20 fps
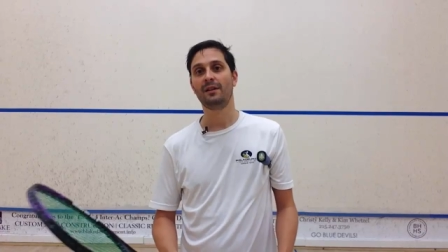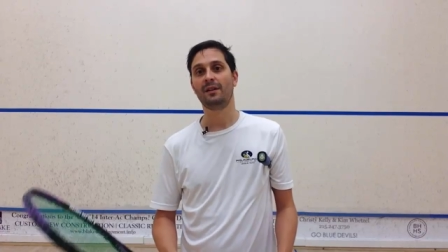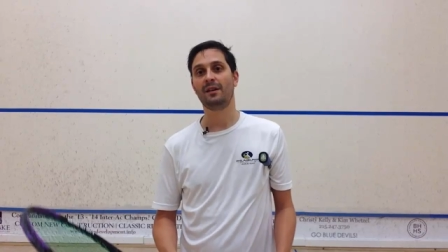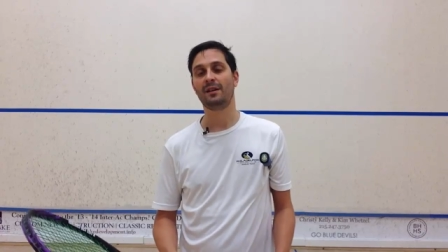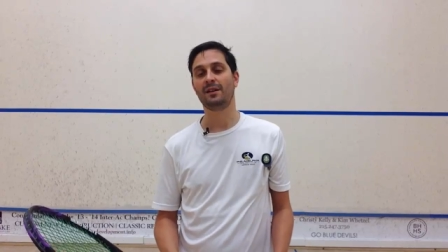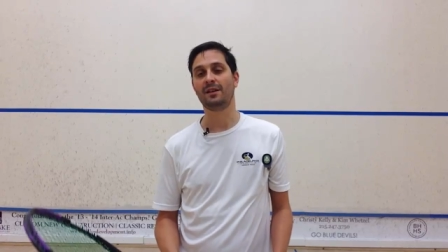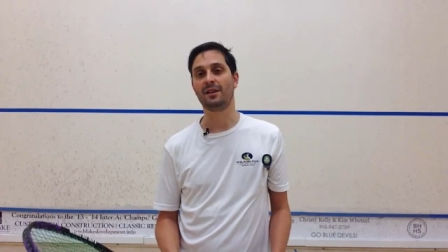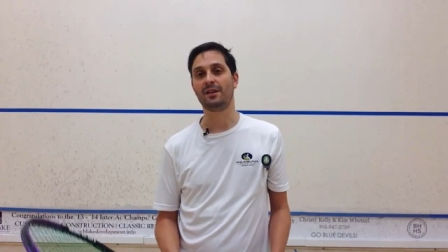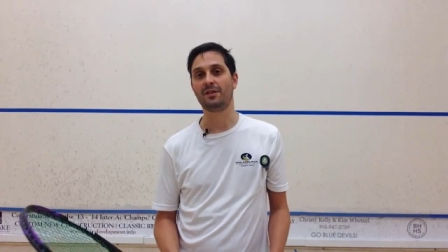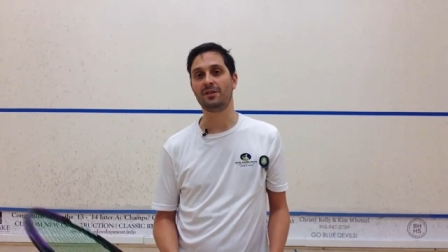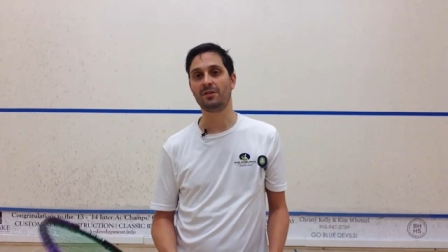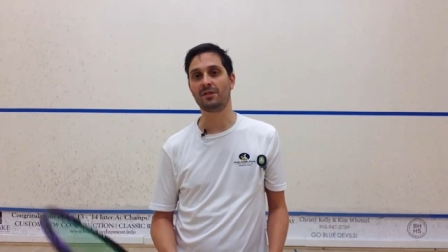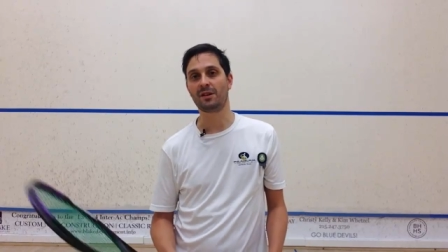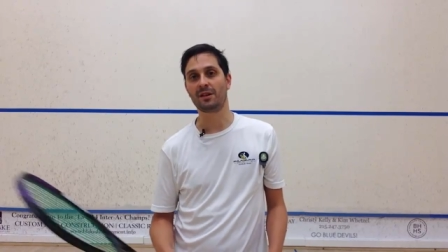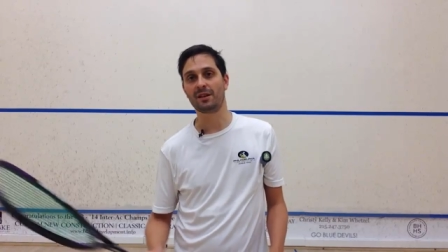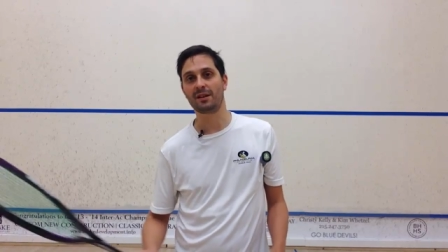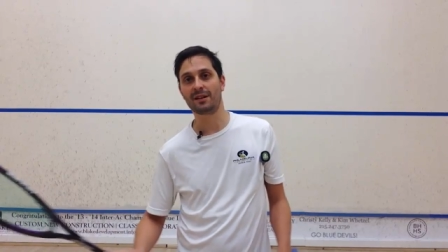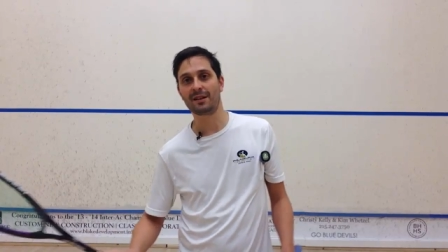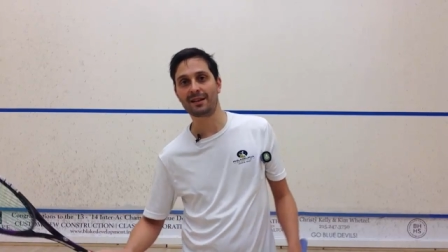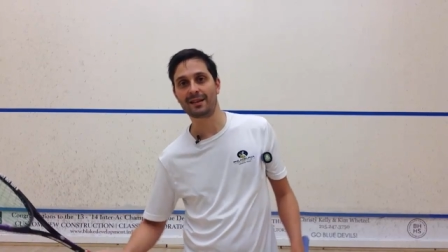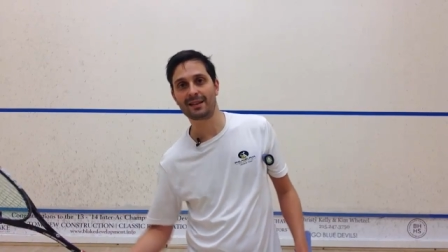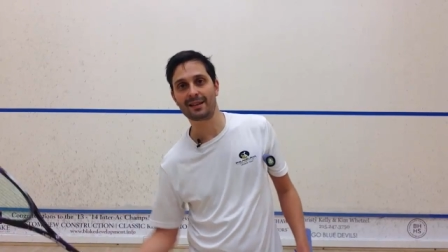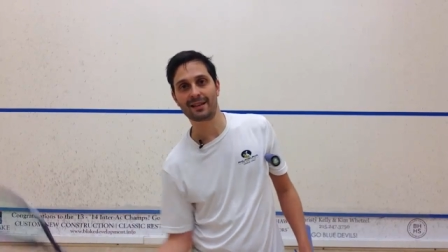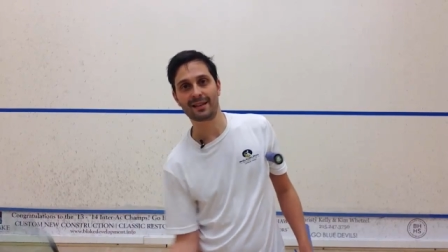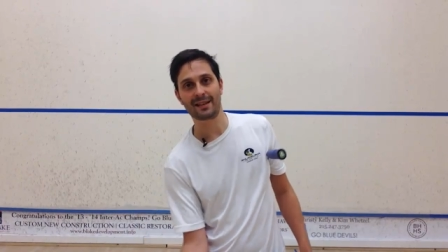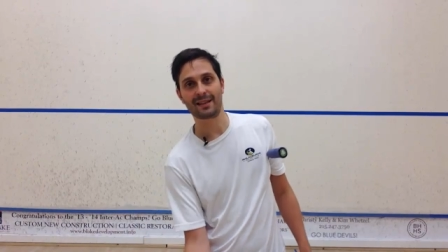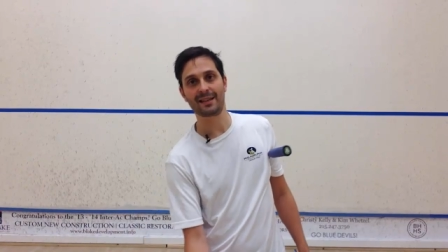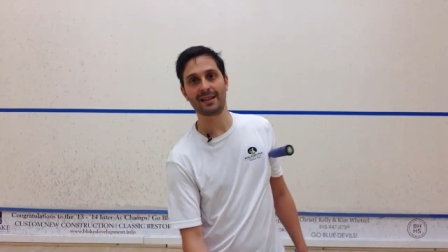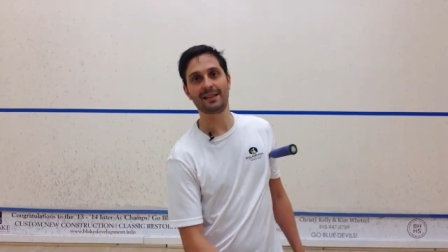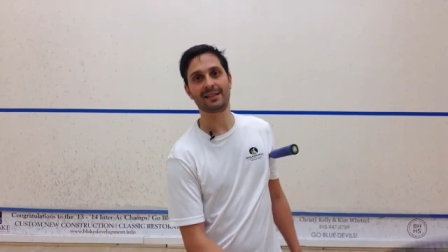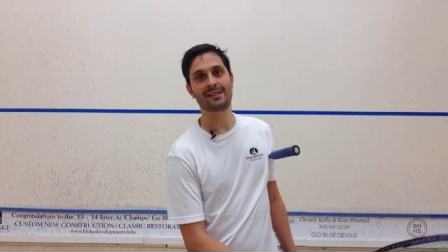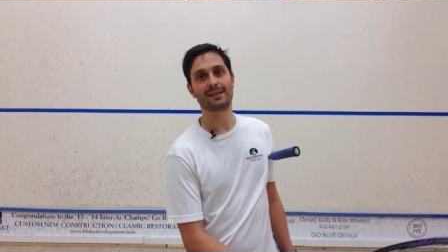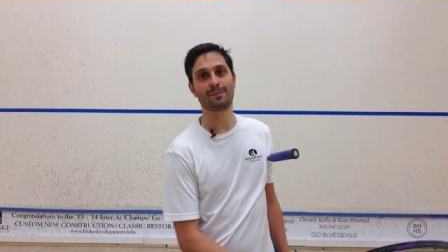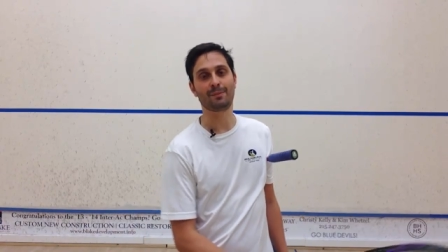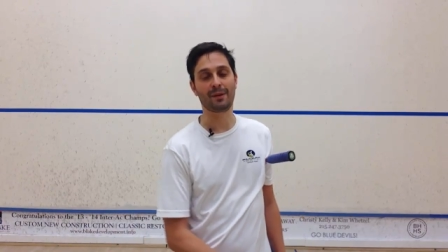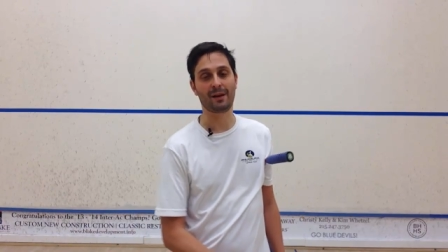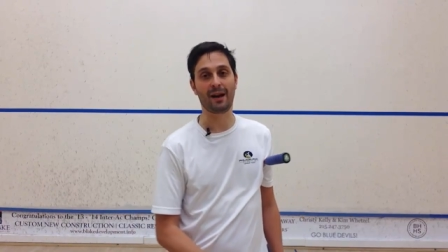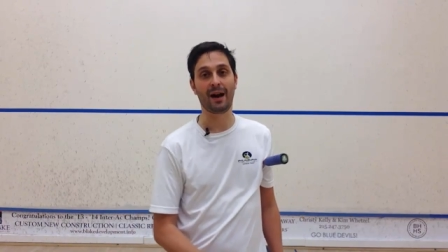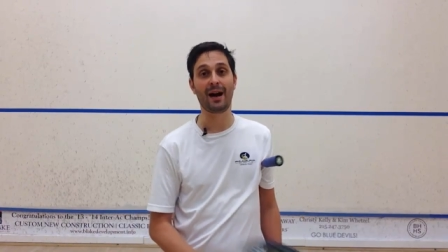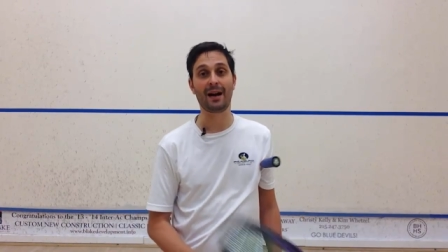you know, you can get
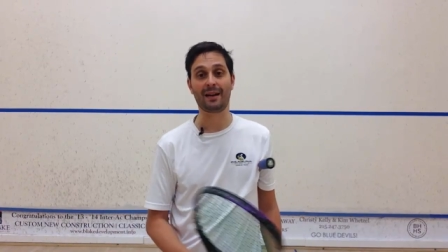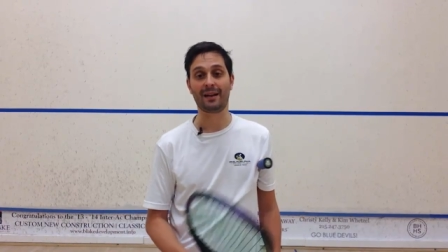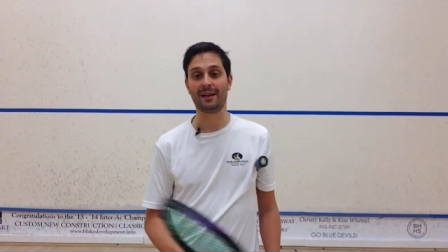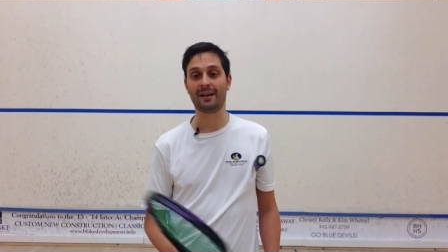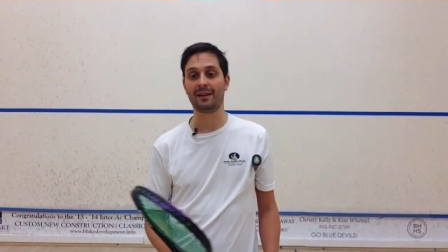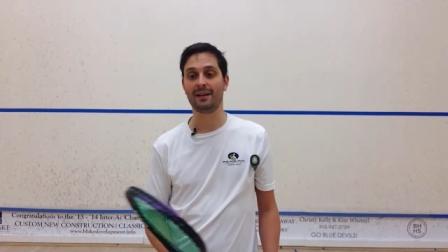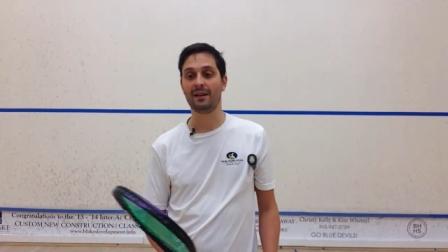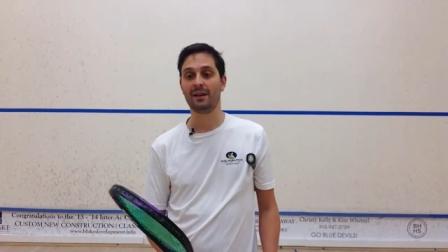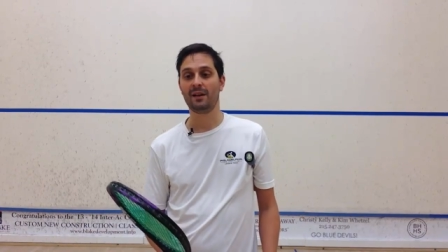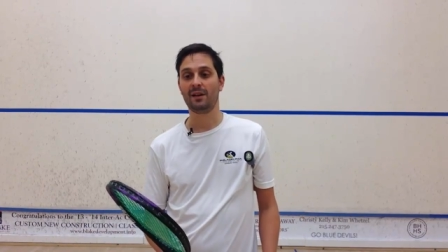something on it